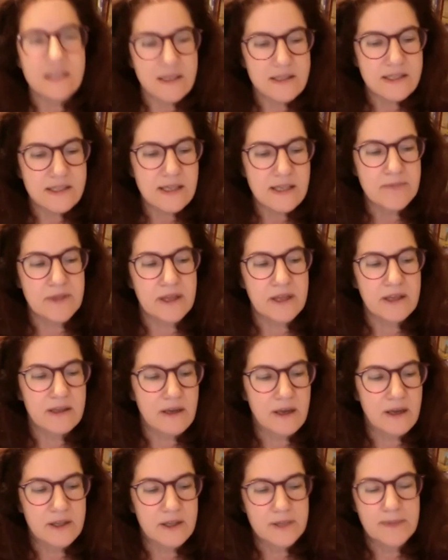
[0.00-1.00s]

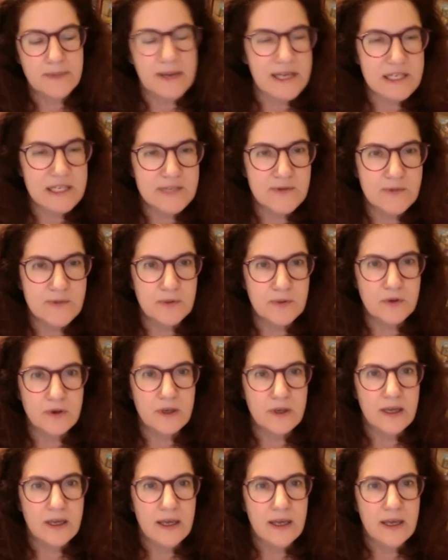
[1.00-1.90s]
something on the page of a book